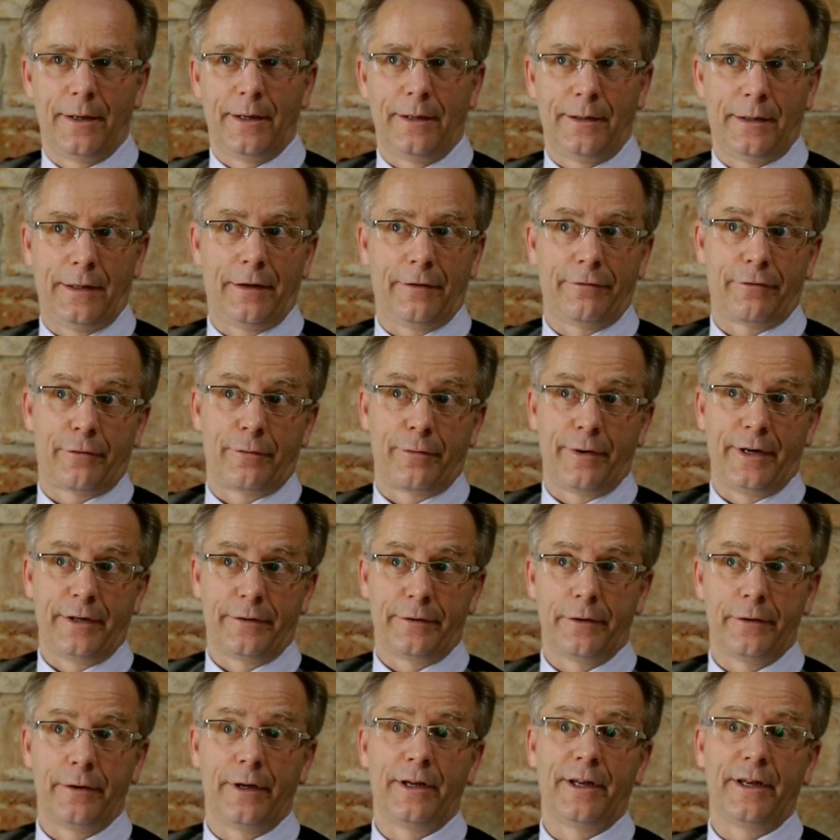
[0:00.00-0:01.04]
and I've
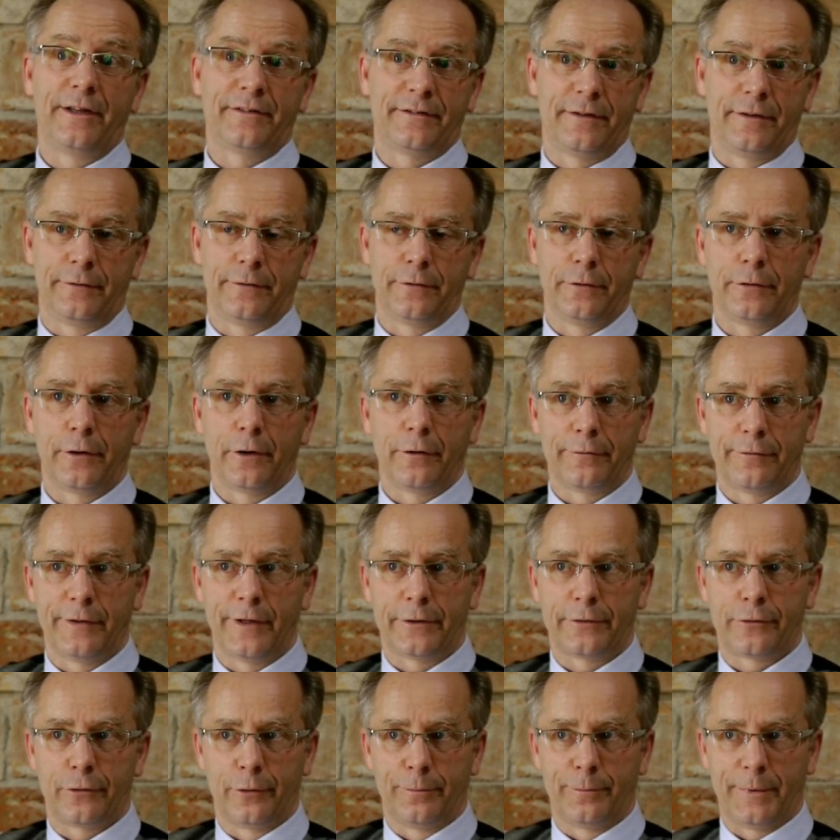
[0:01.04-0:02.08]
created an institute of
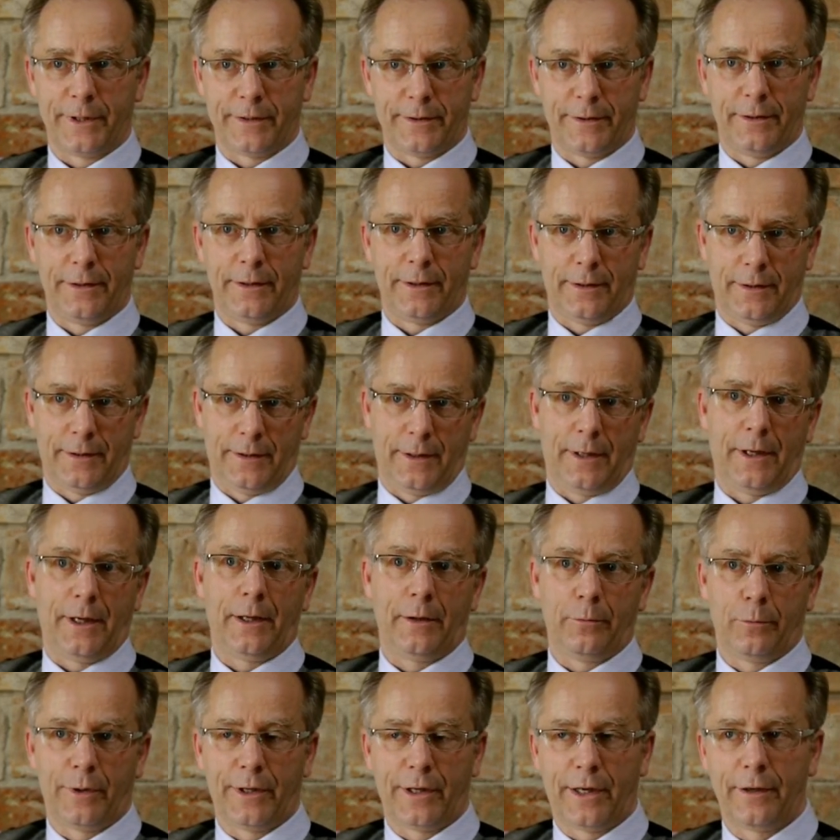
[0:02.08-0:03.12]
naturopathy,
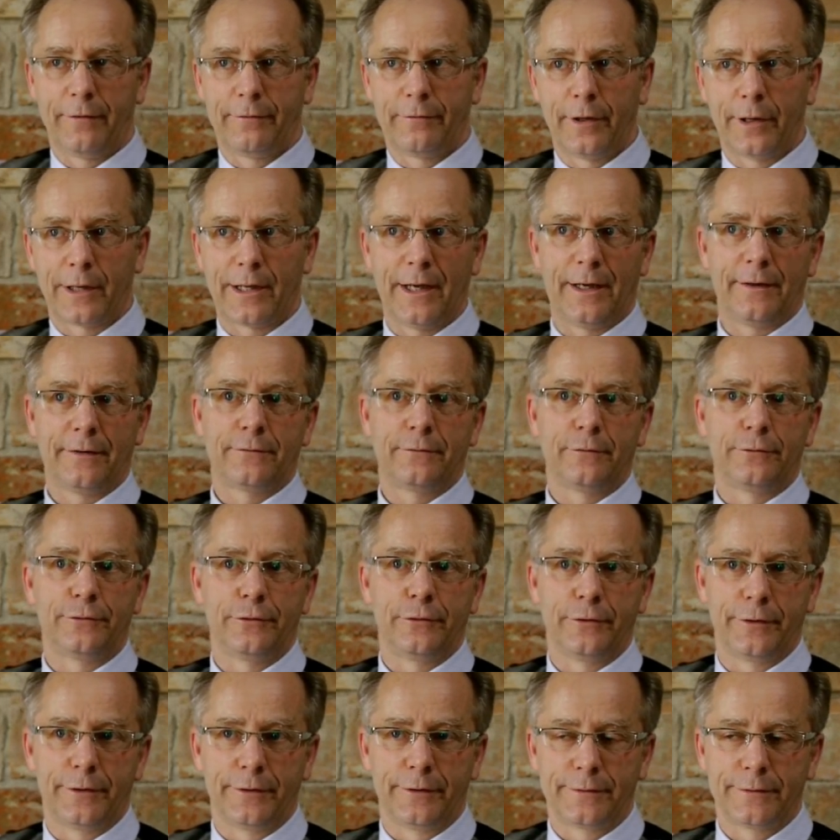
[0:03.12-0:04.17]
and we gave the class to
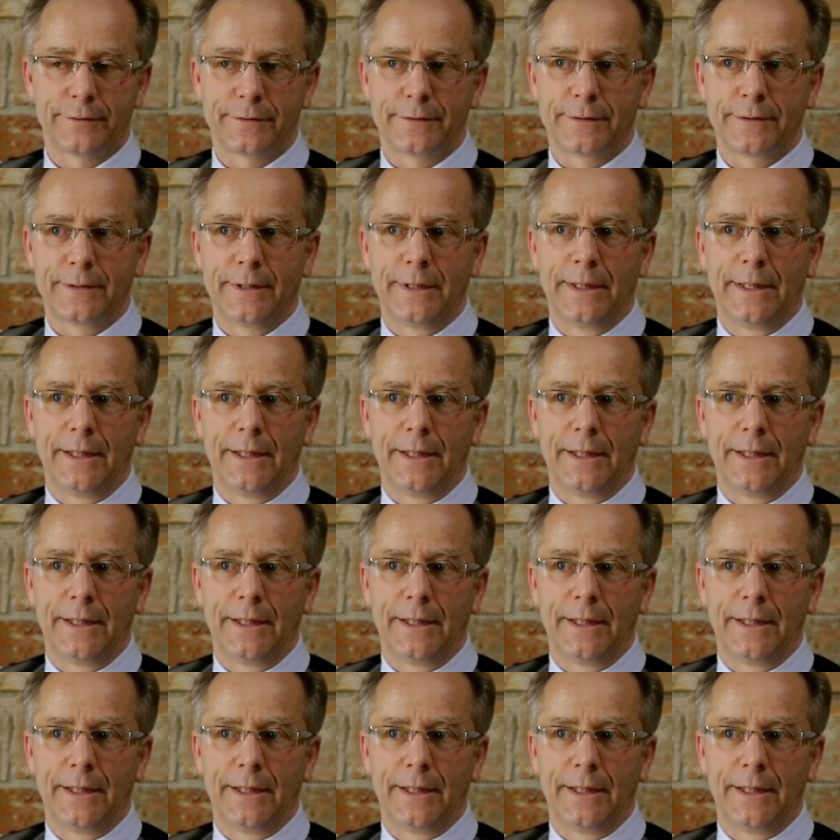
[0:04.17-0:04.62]
students.